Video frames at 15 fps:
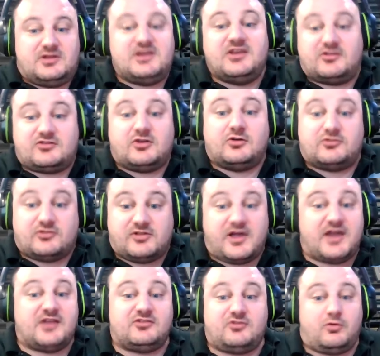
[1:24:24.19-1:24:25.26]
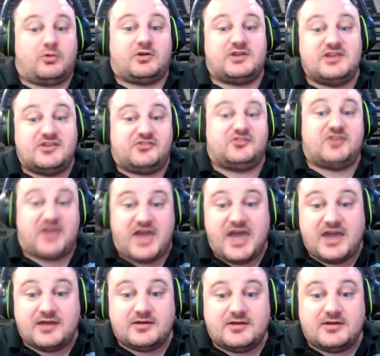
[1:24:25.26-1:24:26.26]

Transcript: East Coast Alliance or ECA." Mm-hmm